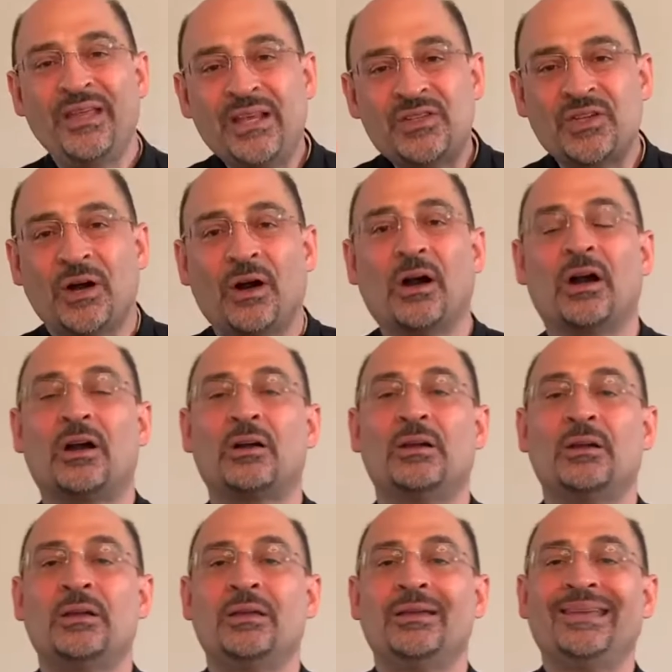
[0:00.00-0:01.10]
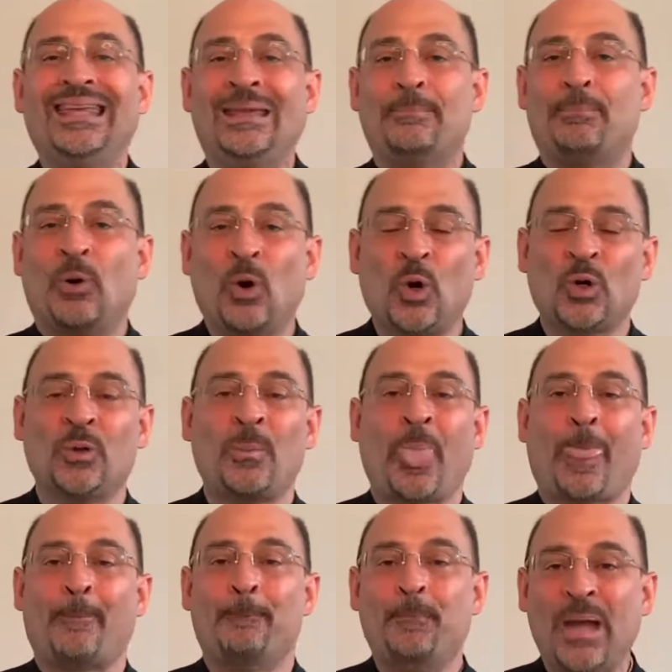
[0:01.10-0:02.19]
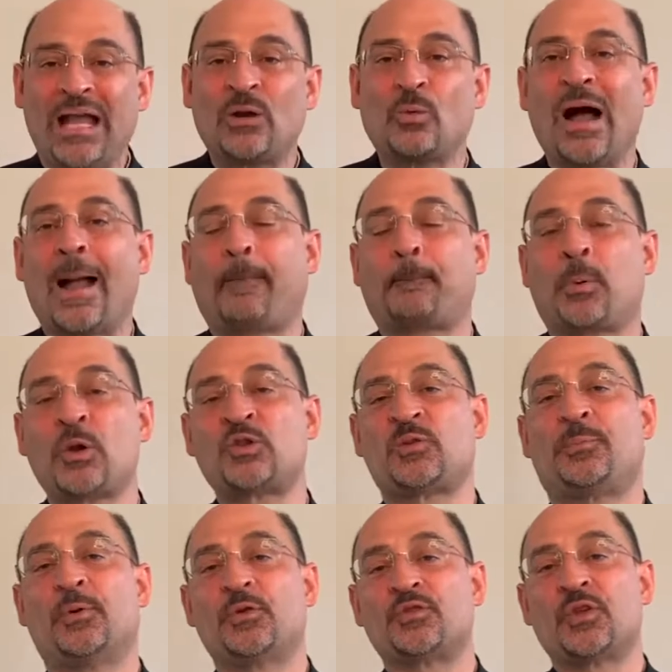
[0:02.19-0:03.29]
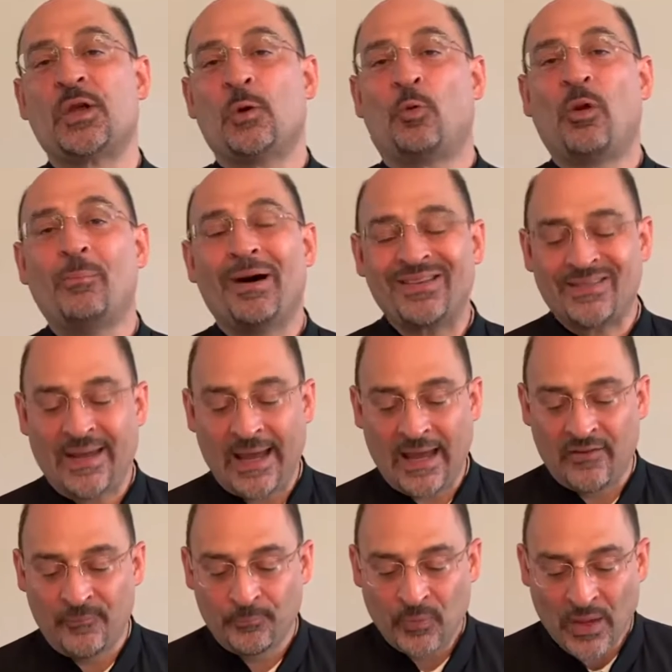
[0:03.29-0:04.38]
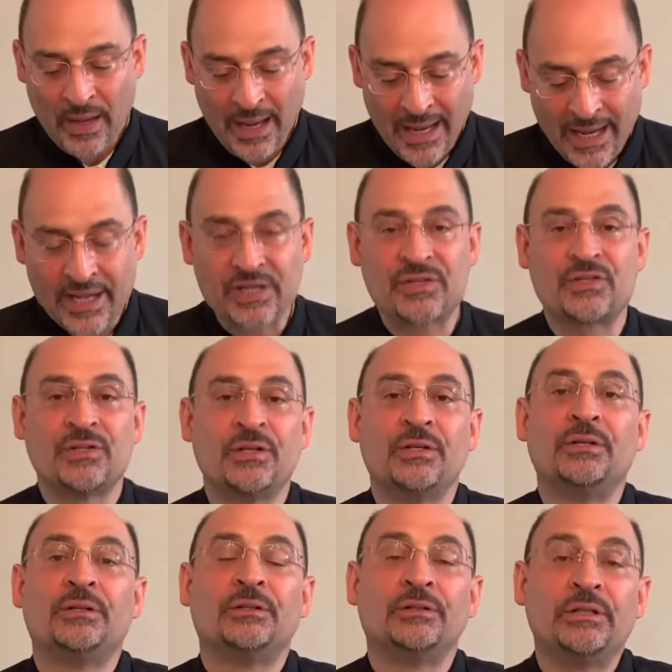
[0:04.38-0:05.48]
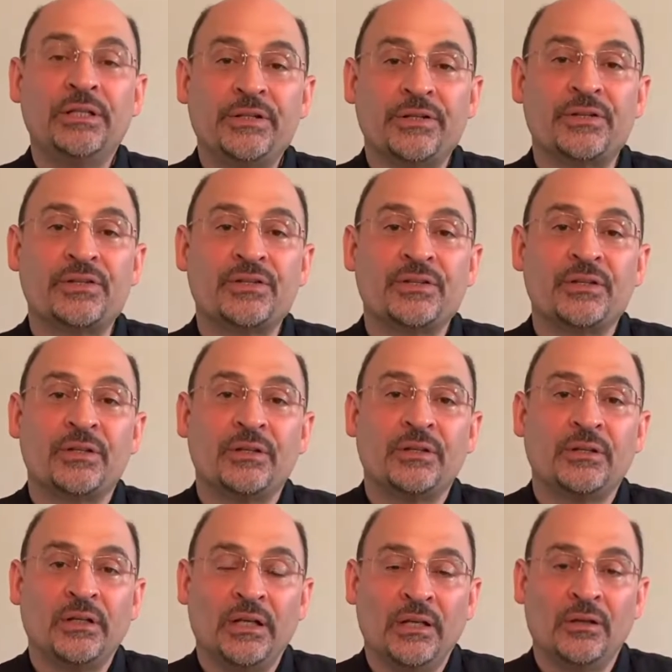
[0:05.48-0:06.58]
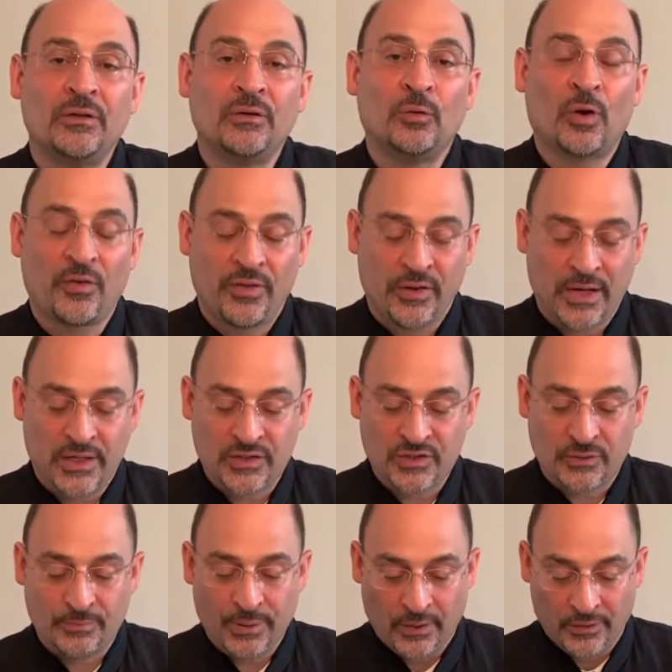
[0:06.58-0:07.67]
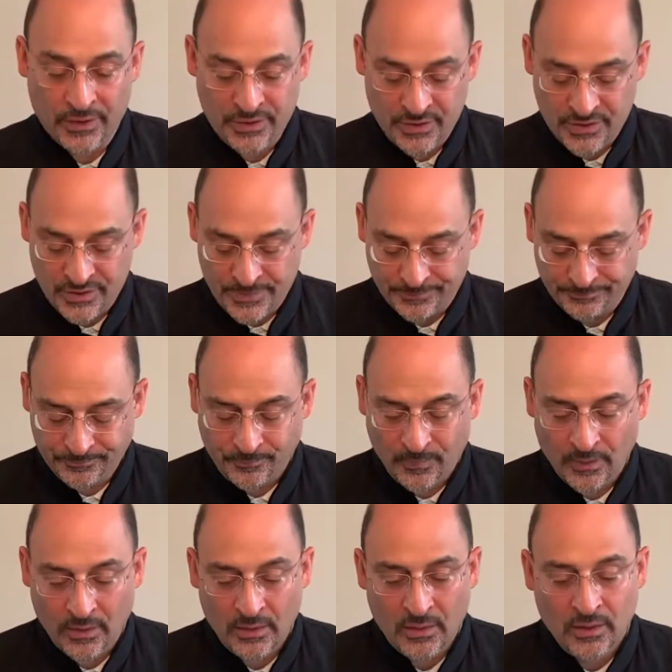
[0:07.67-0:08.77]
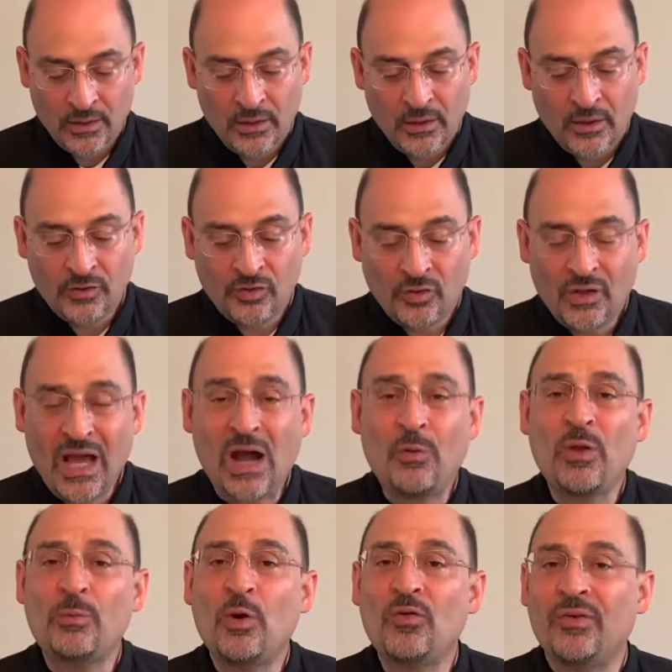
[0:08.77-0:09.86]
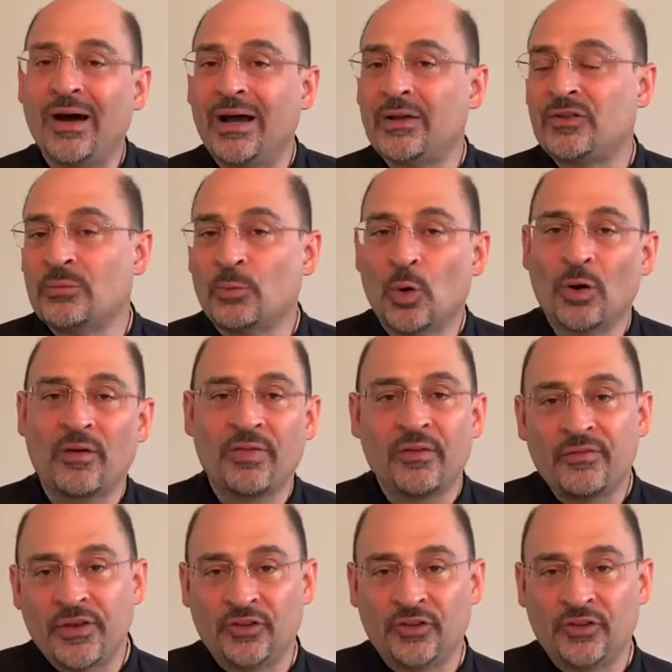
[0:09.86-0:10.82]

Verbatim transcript: these are important bedrock principles we must have as leaders in Orthodox parishes. And so now we move on to more of the